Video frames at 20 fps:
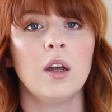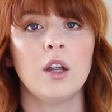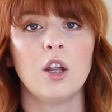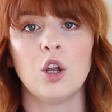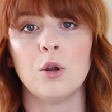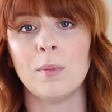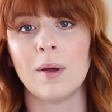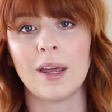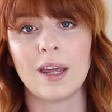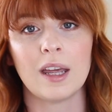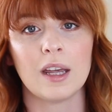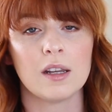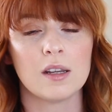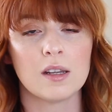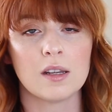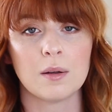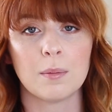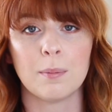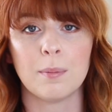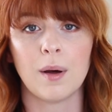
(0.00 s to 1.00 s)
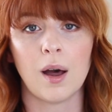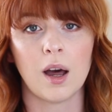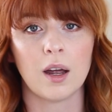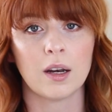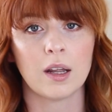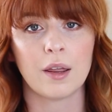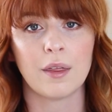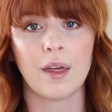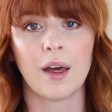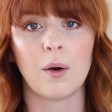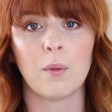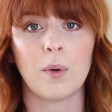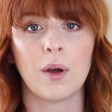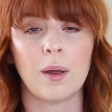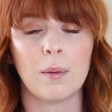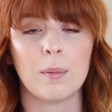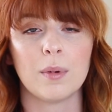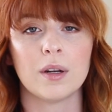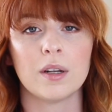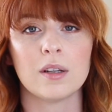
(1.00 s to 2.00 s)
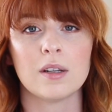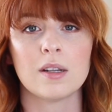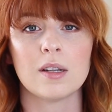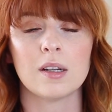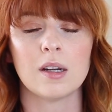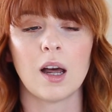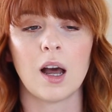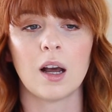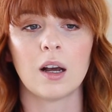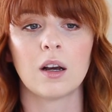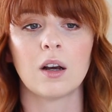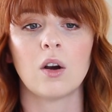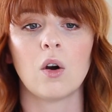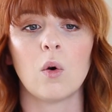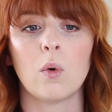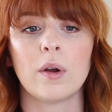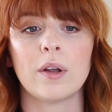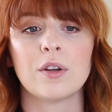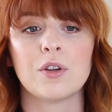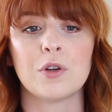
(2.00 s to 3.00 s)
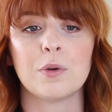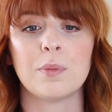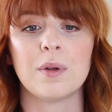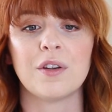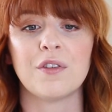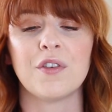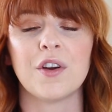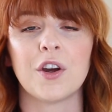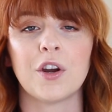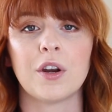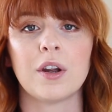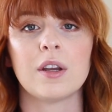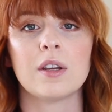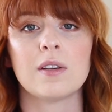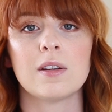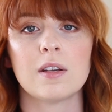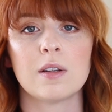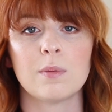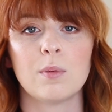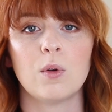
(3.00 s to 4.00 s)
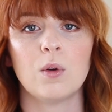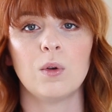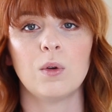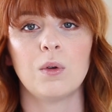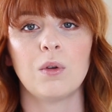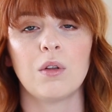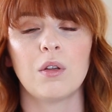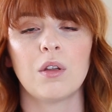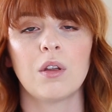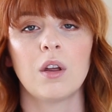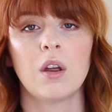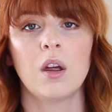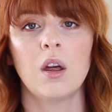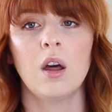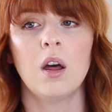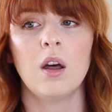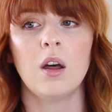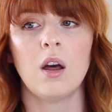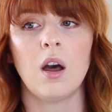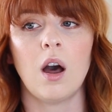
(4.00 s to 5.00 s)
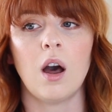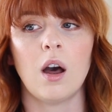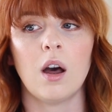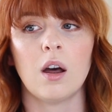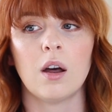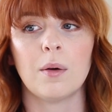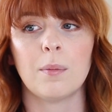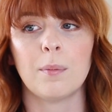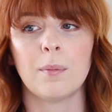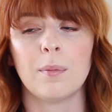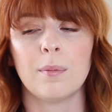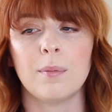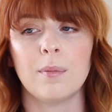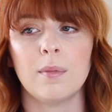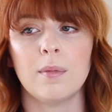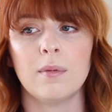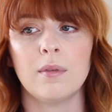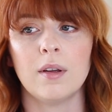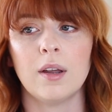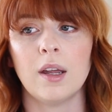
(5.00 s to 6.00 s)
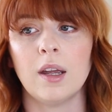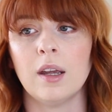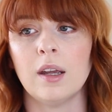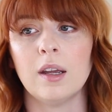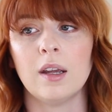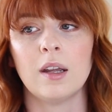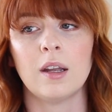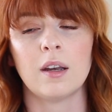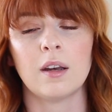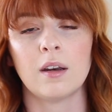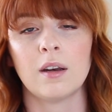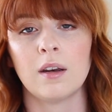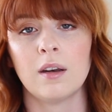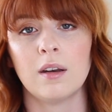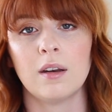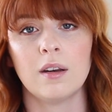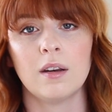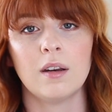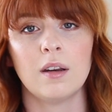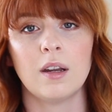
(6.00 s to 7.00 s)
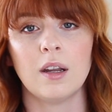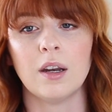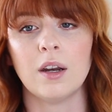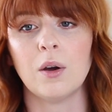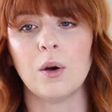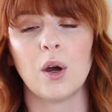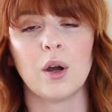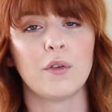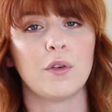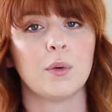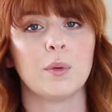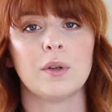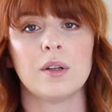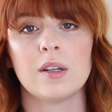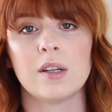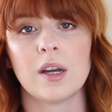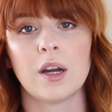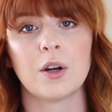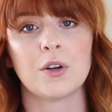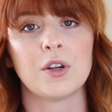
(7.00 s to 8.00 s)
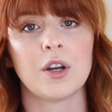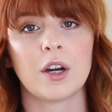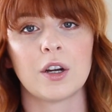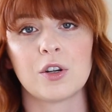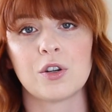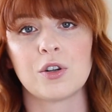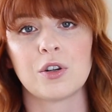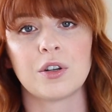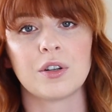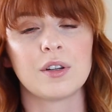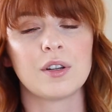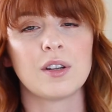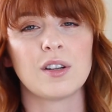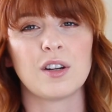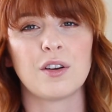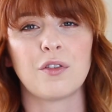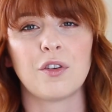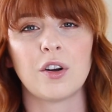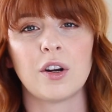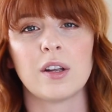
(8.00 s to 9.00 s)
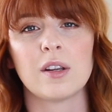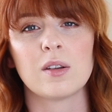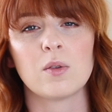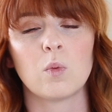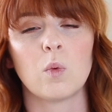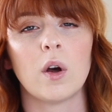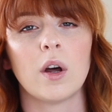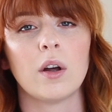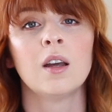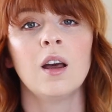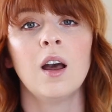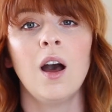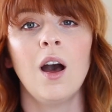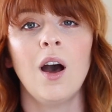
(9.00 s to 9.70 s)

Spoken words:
You may get some body that way, but it's not going to be very smooth. And everyone's hair texture is different as well.